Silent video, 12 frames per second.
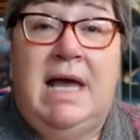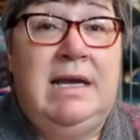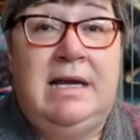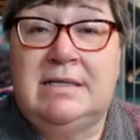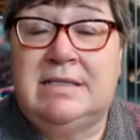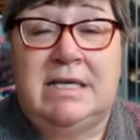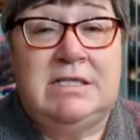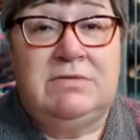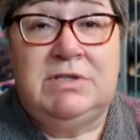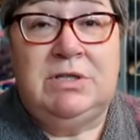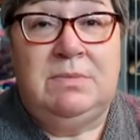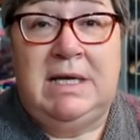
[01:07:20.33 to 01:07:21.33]
Any
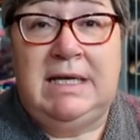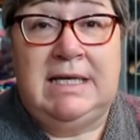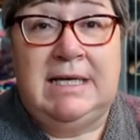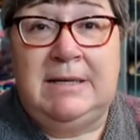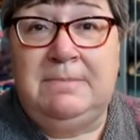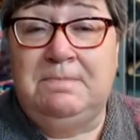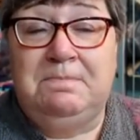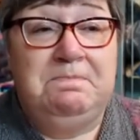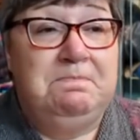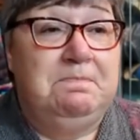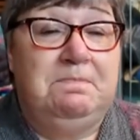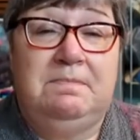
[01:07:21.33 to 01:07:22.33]
accessories you're making,
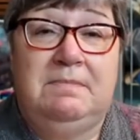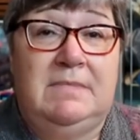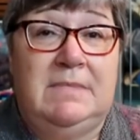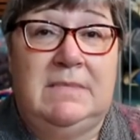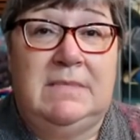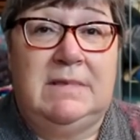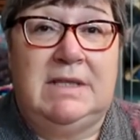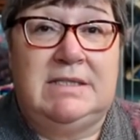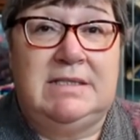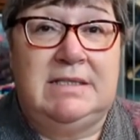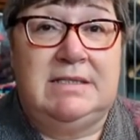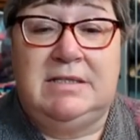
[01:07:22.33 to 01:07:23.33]

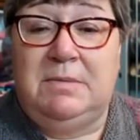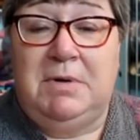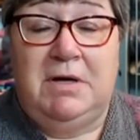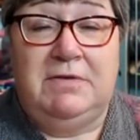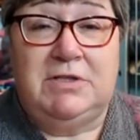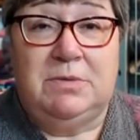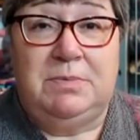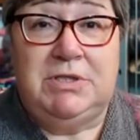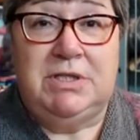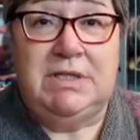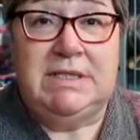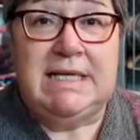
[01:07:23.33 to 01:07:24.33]
this is the perfect
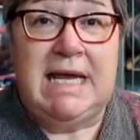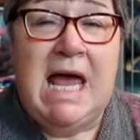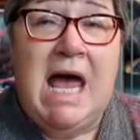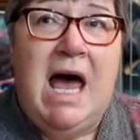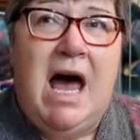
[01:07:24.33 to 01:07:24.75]
opportunity.